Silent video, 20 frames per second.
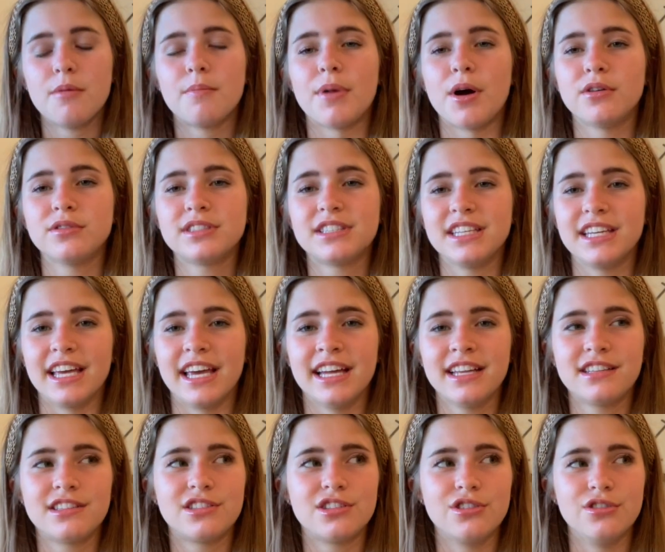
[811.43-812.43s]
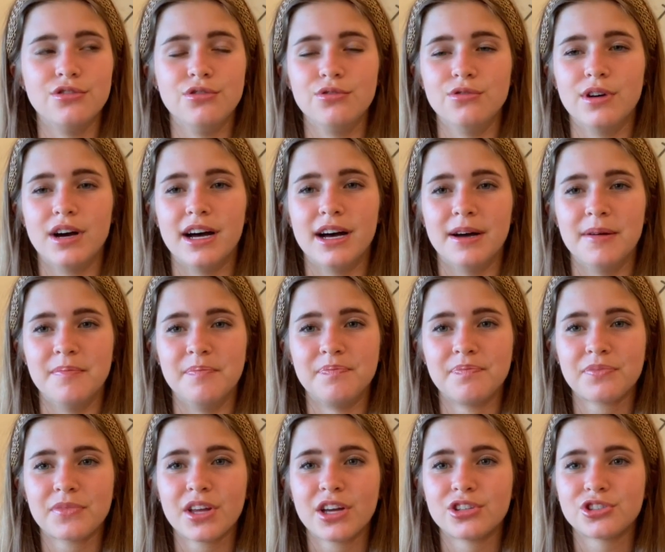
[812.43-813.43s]
posting it to um,
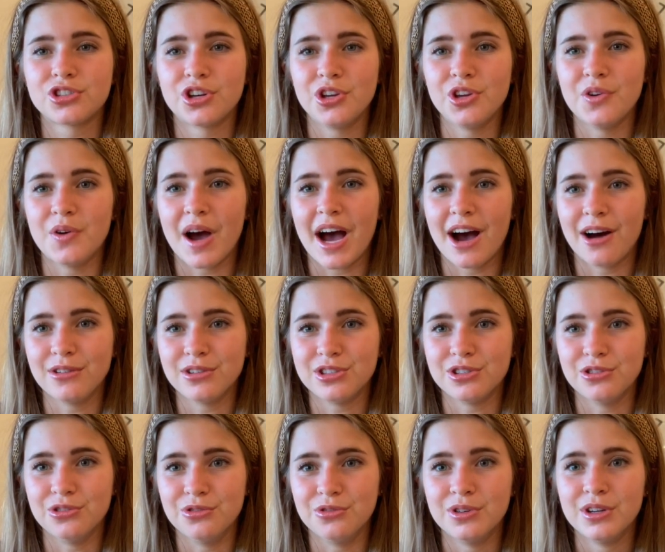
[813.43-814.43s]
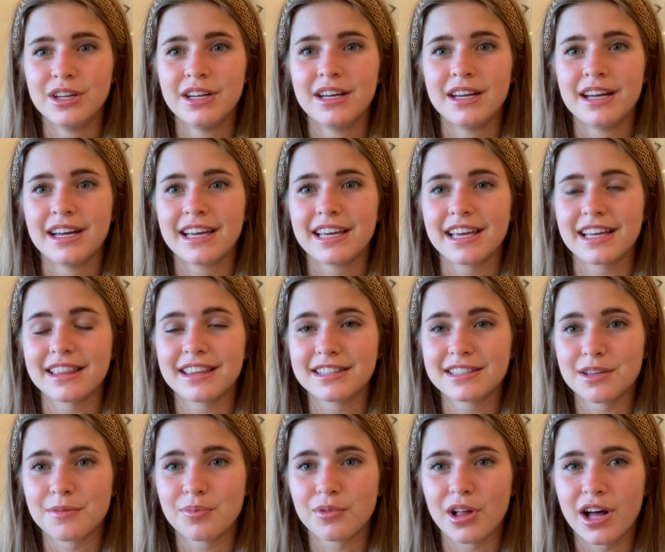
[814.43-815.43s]
show you how to get the
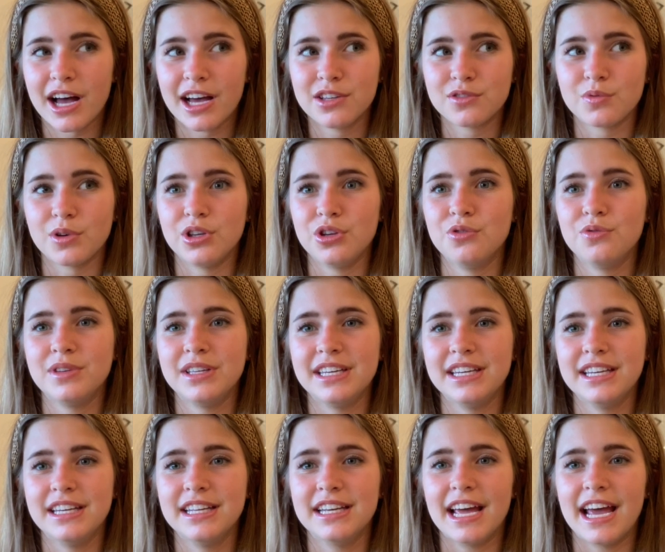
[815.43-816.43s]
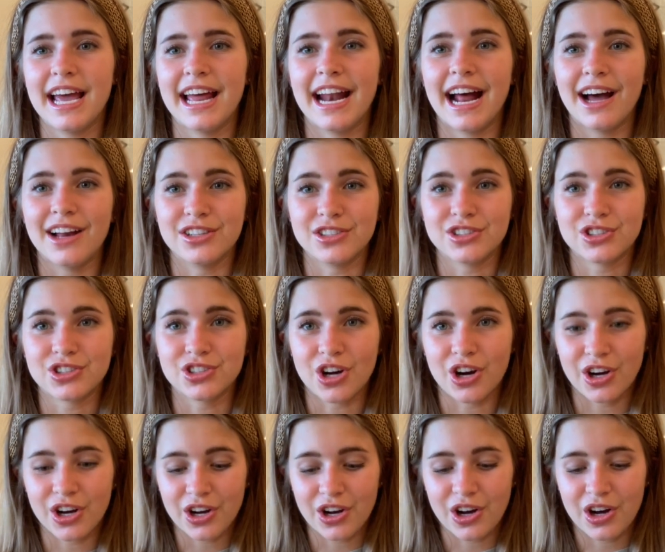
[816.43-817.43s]
supplies, what you need, and how to
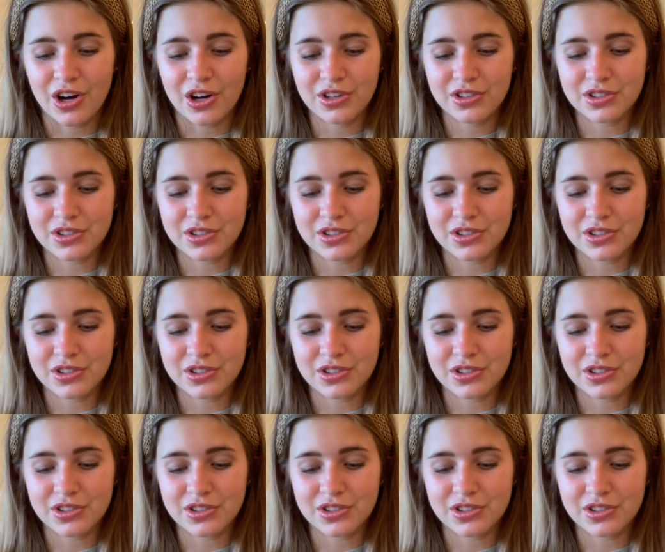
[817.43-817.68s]
start it all.